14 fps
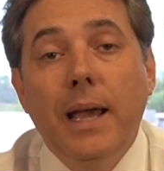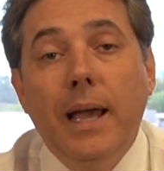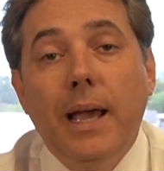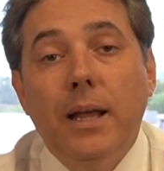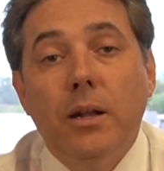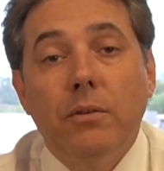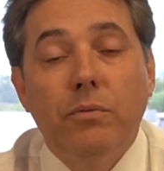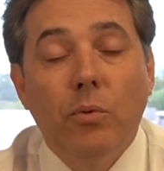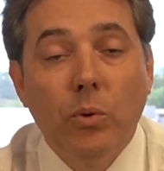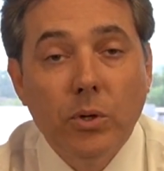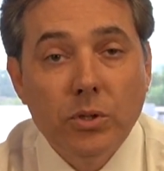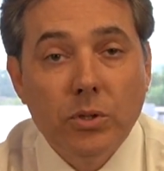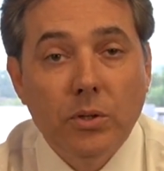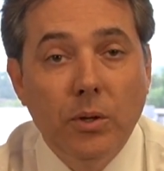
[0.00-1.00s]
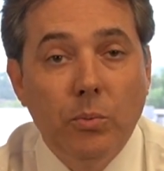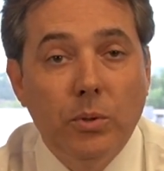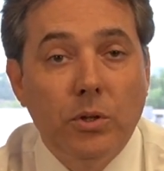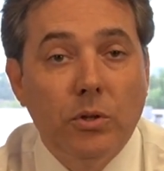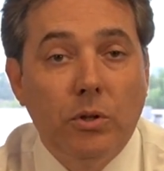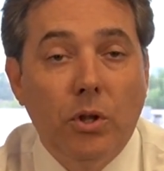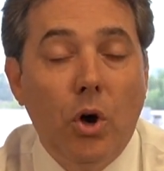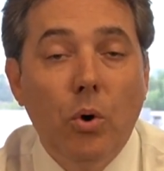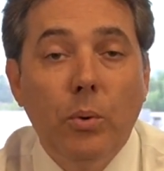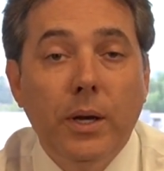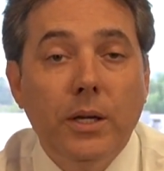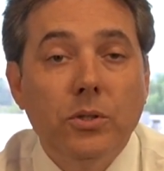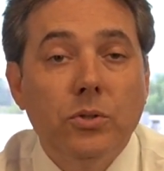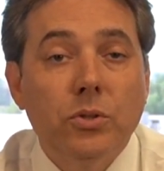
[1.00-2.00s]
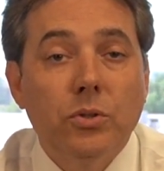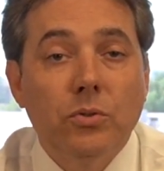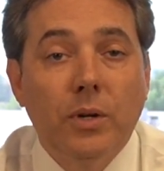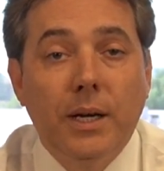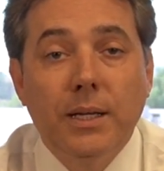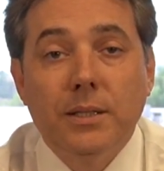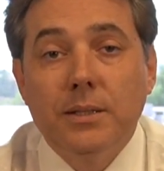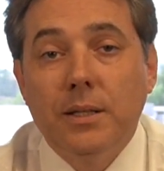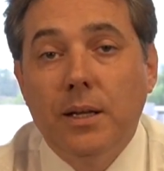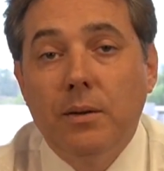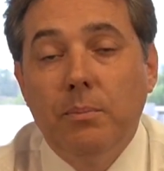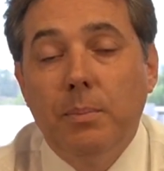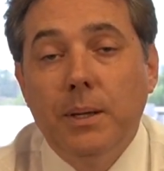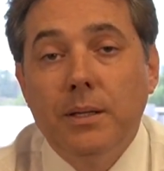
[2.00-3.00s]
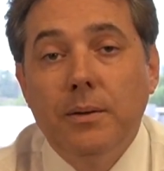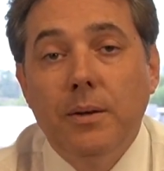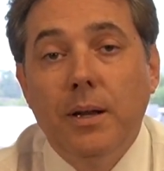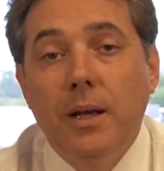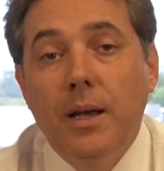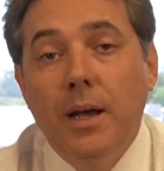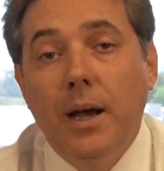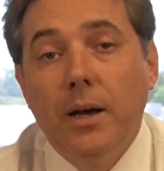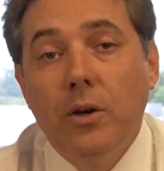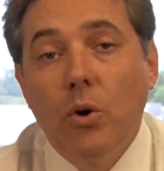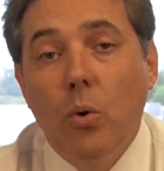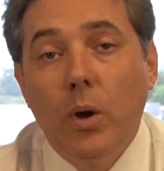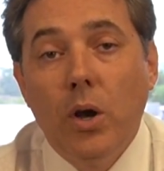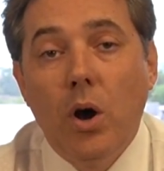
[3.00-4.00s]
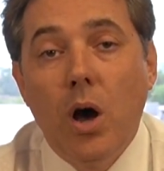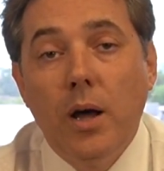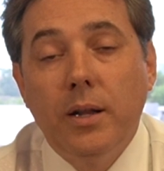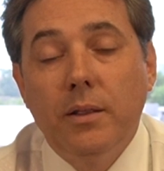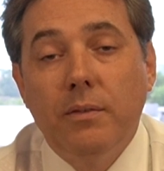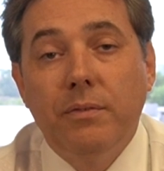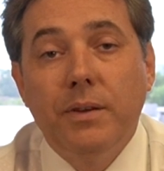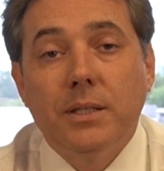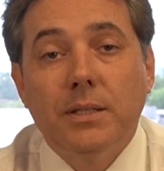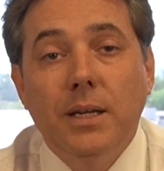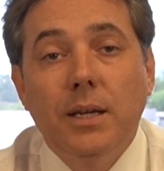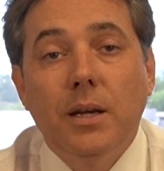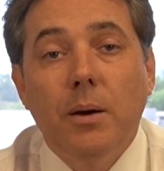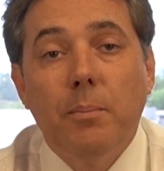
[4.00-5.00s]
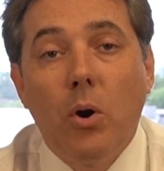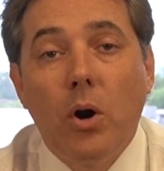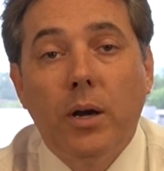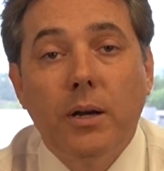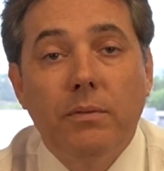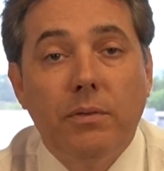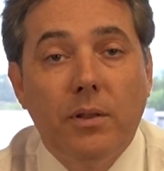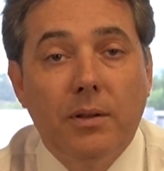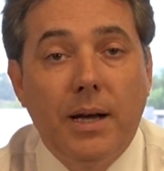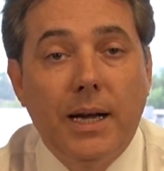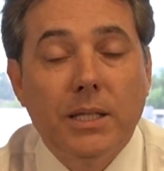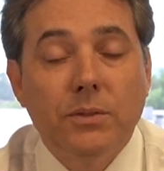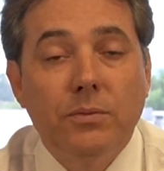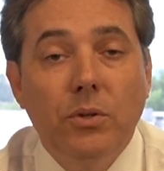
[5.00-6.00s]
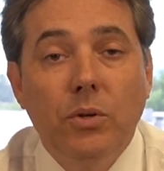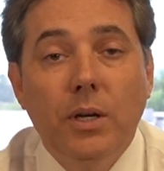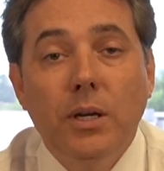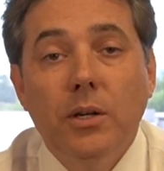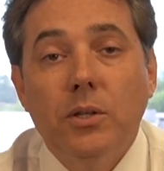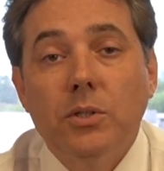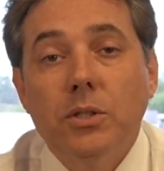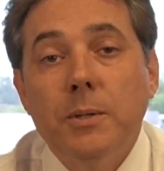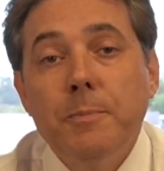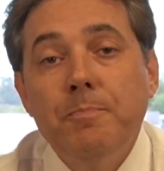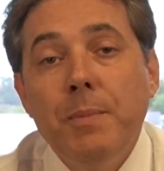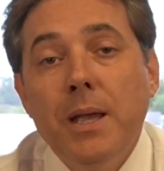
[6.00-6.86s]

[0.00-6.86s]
And unfortunately, with the low interest rates that have been going on in the fixed income market for the last few years,